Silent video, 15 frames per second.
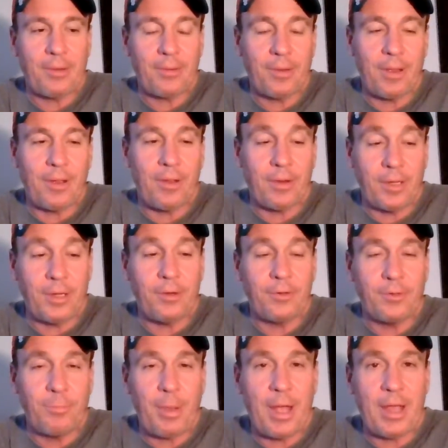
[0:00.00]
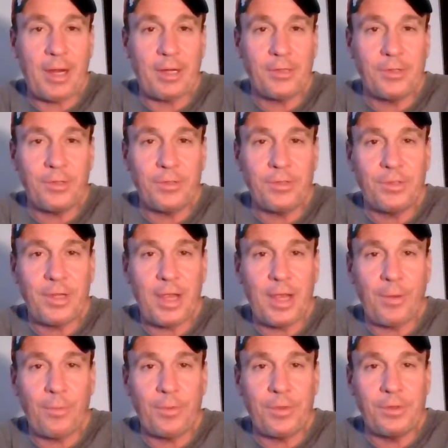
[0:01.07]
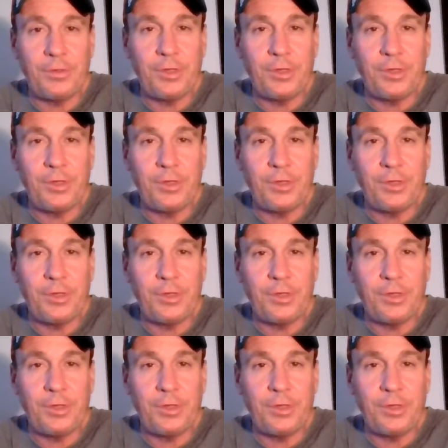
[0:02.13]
with the